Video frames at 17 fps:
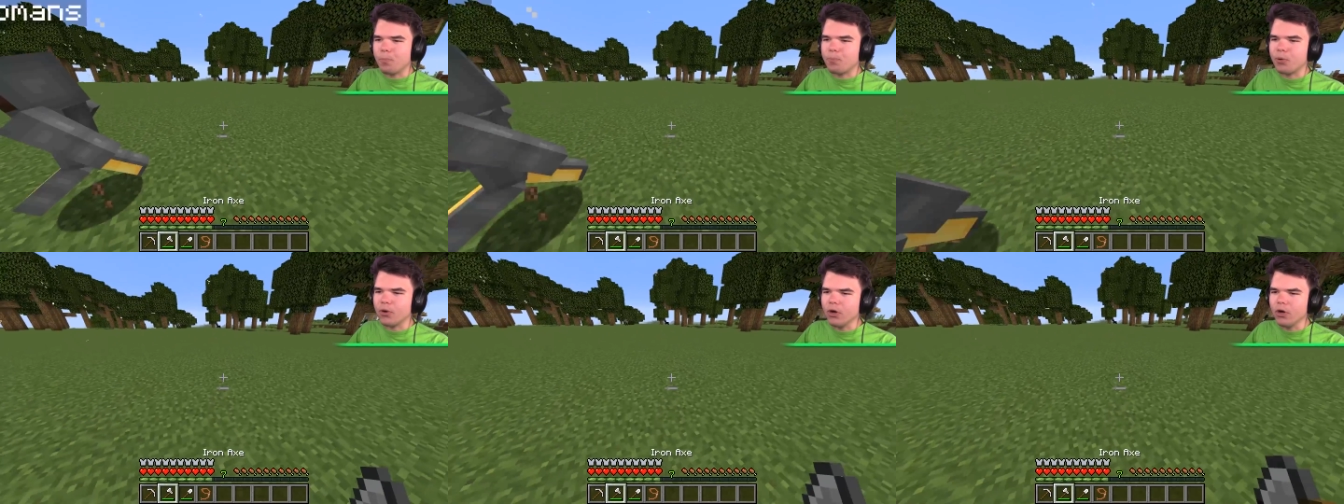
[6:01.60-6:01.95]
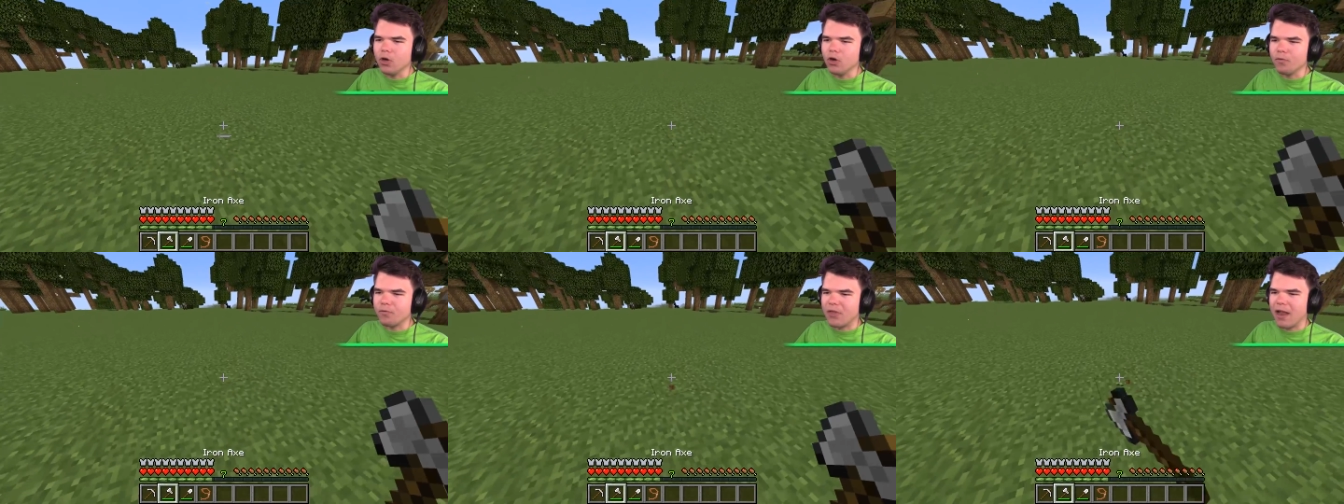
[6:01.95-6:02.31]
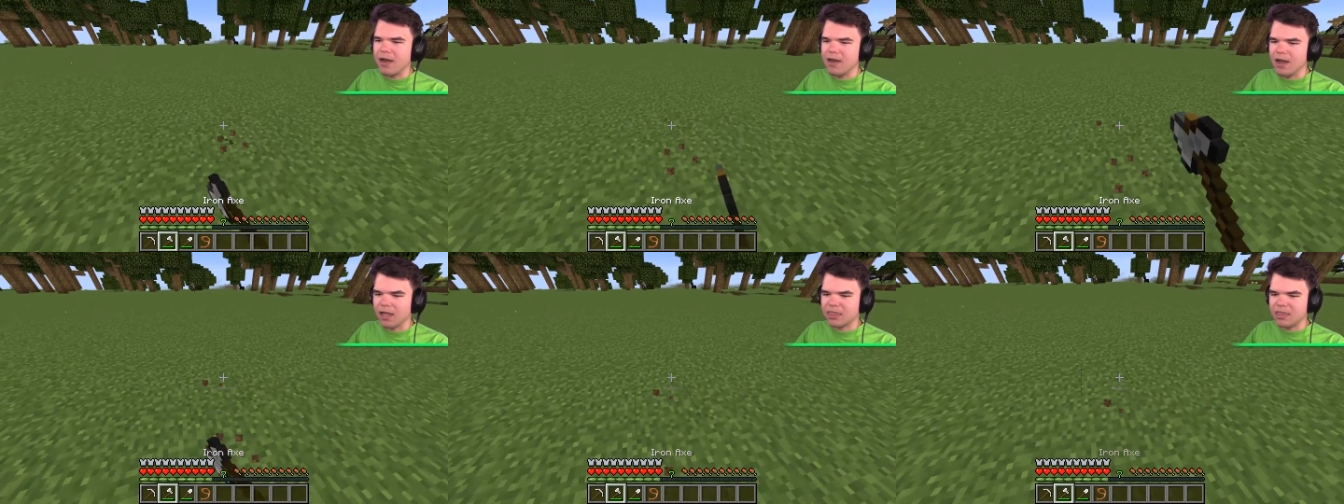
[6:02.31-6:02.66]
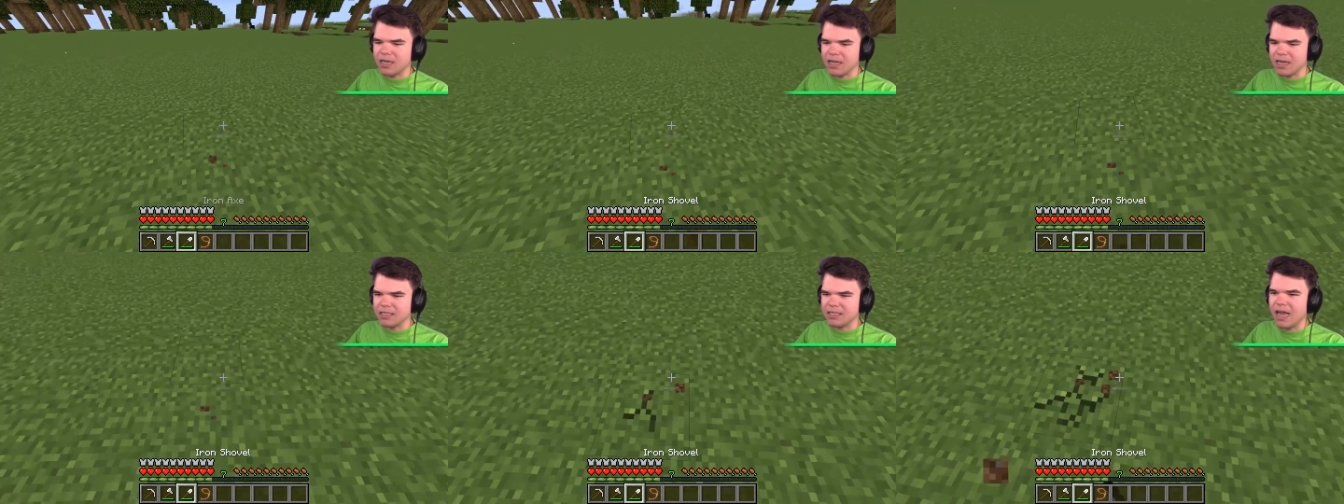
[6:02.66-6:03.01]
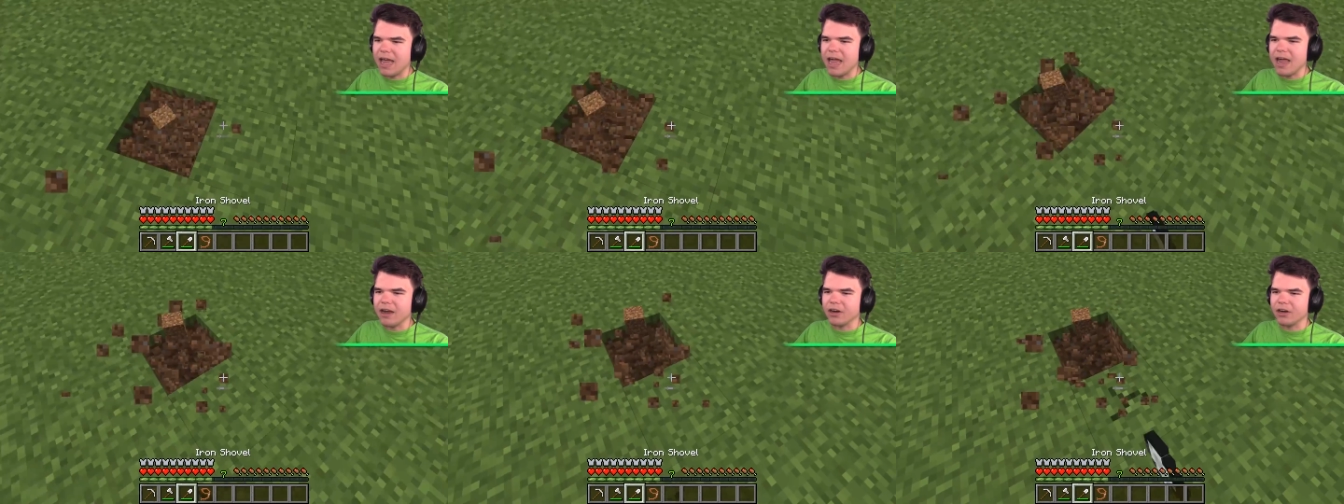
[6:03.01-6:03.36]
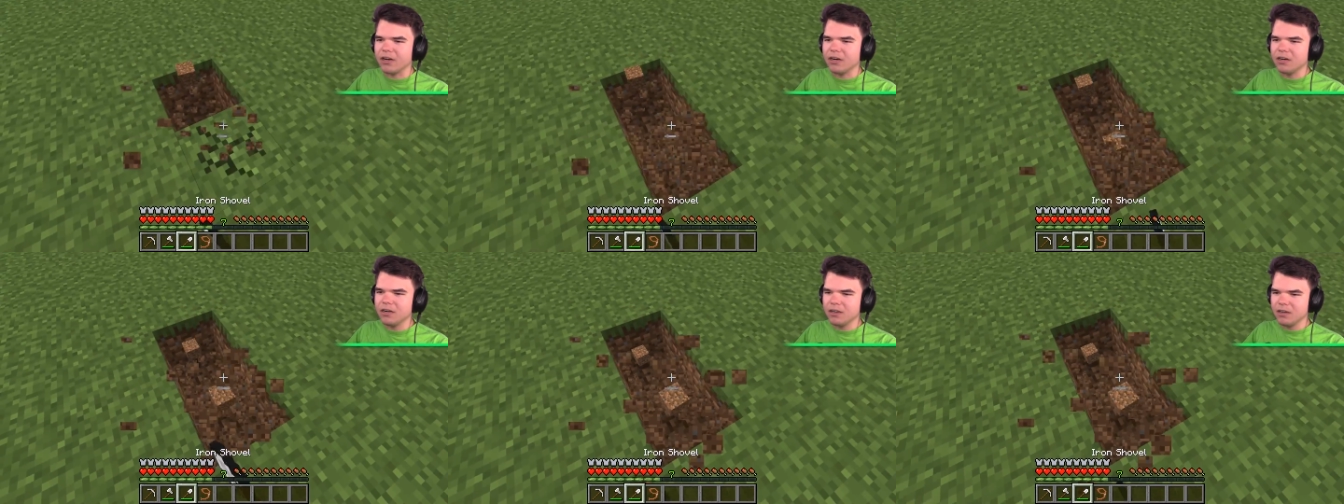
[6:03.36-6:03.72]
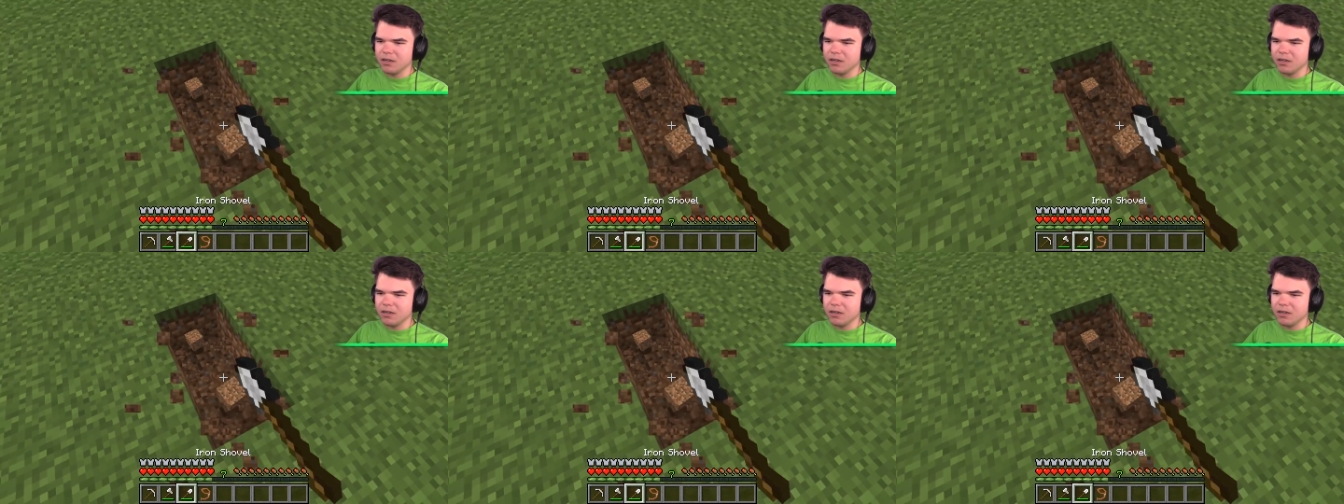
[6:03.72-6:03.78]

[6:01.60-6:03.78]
prove that nothing is here.